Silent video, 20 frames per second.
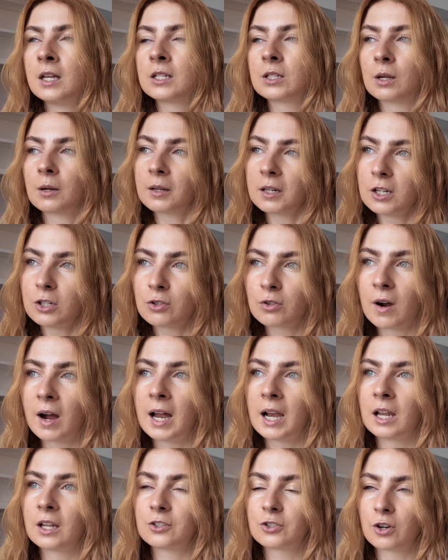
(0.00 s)
So I'm going
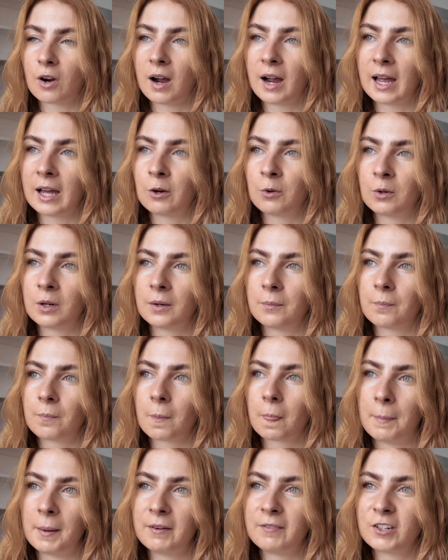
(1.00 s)
to trial
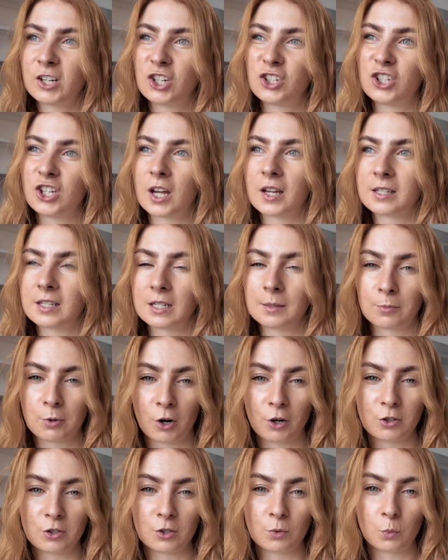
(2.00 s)
a bit of an adjusted
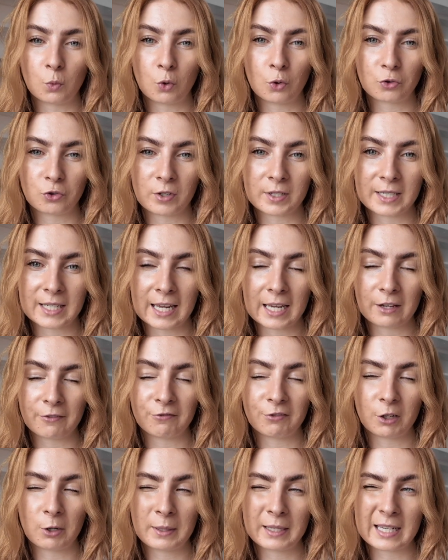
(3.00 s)
approach to water intake
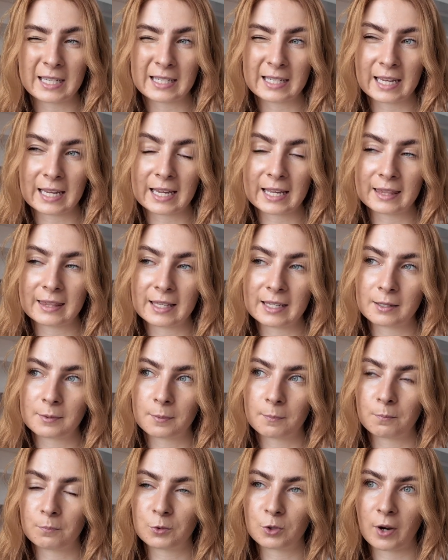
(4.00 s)
and fluid intake in
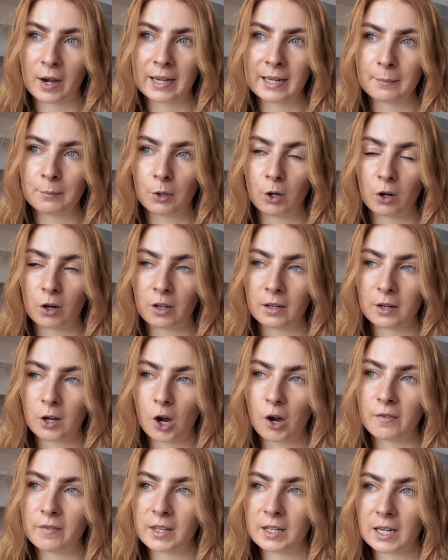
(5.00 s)
this training block
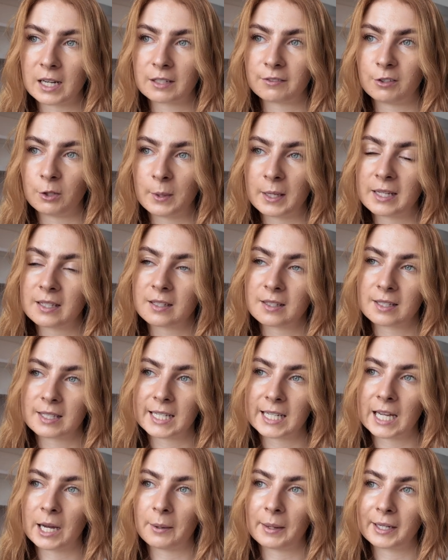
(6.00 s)
over the next few weeks and
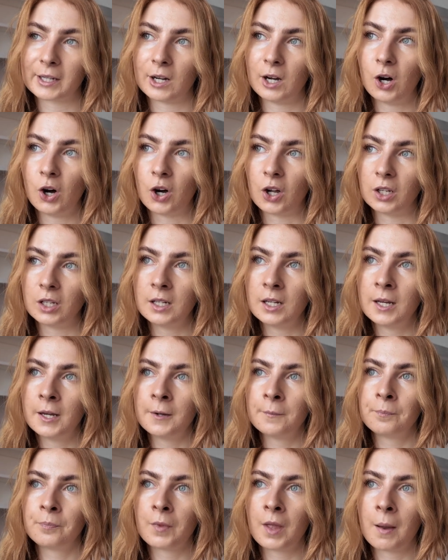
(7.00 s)
see how I get on.
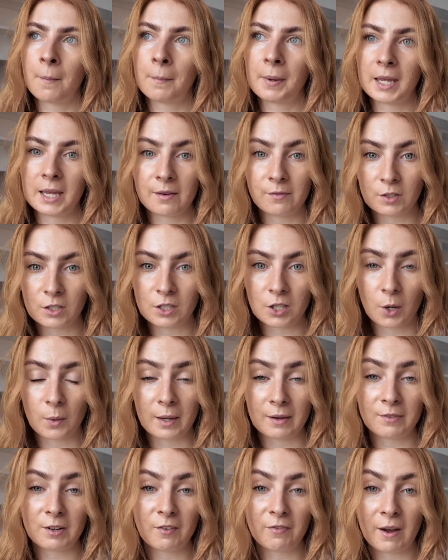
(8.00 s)
But even so,
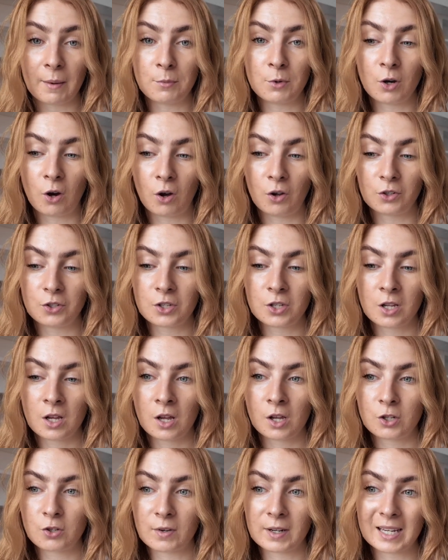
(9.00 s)
even if I'm not
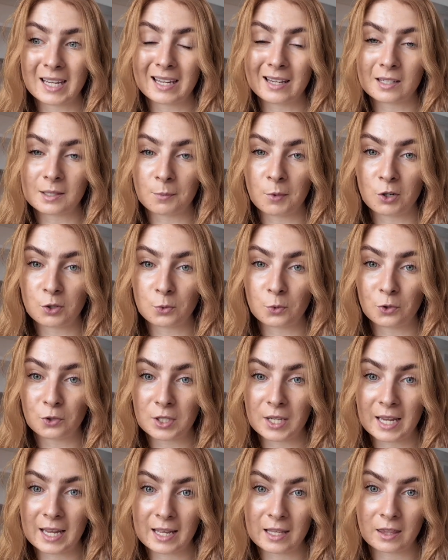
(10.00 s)
drinking as much
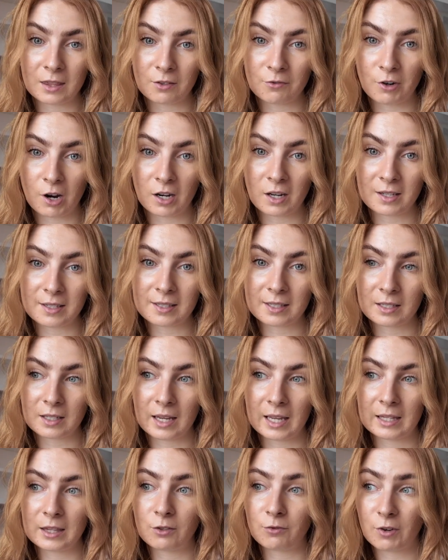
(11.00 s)
water in the run
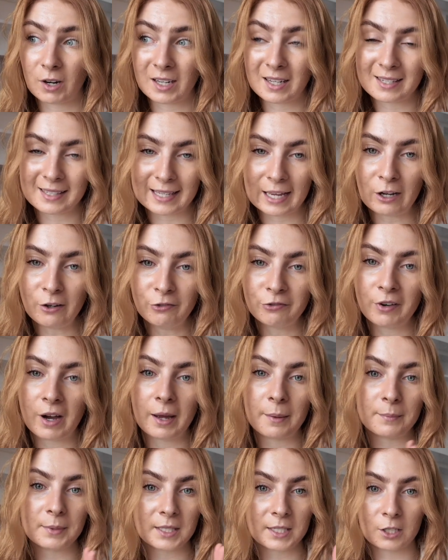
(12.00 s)
itself,
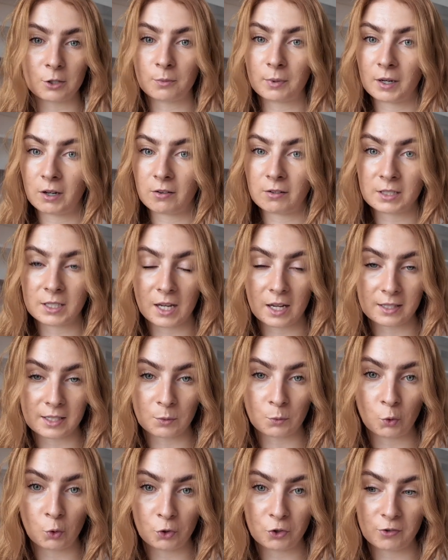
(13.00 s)
I'm still
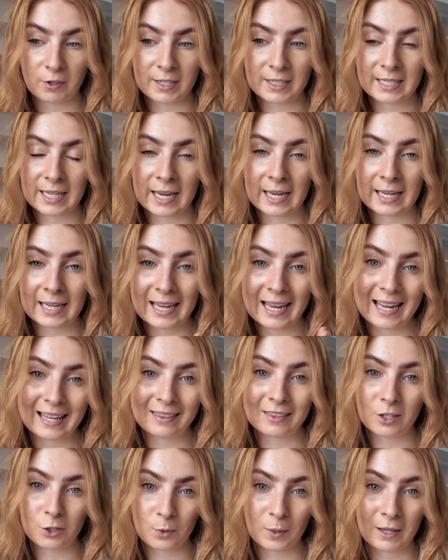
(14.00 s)
prioritizing water intake
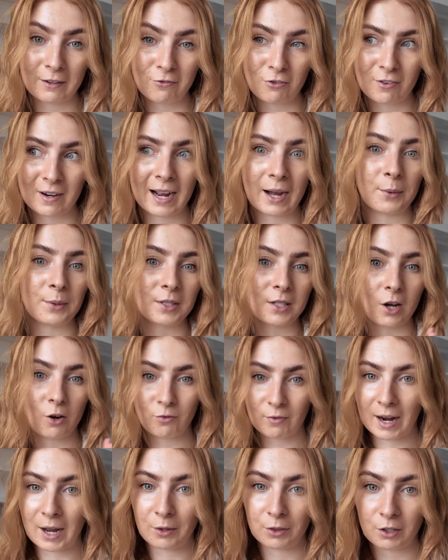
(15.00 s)
in the 24 hours
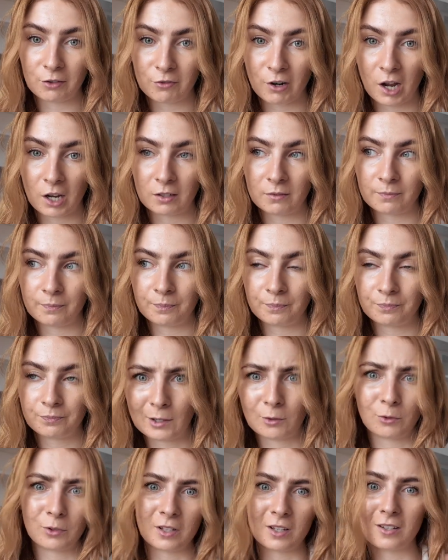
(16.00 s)
around the run
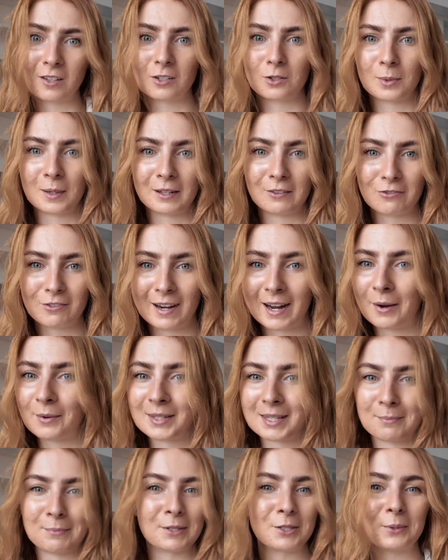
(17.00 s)
and all the other 24
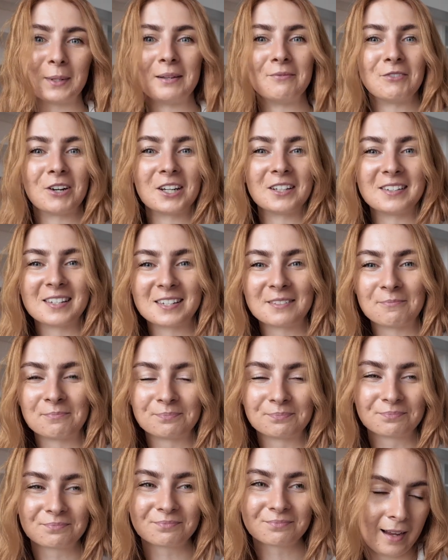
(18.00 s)
hours in between runs.
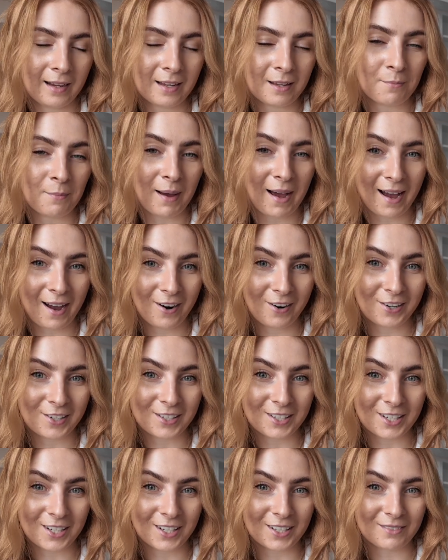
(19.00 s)
And
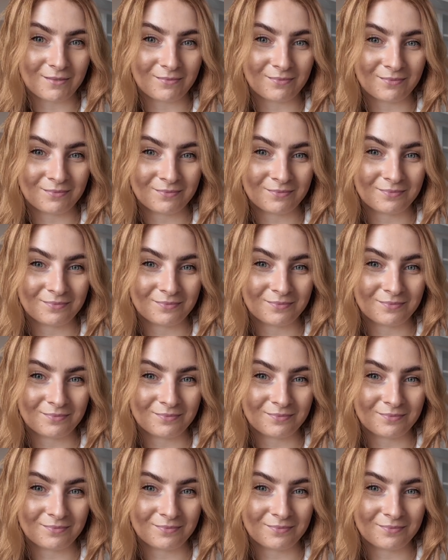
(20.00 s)
comparison.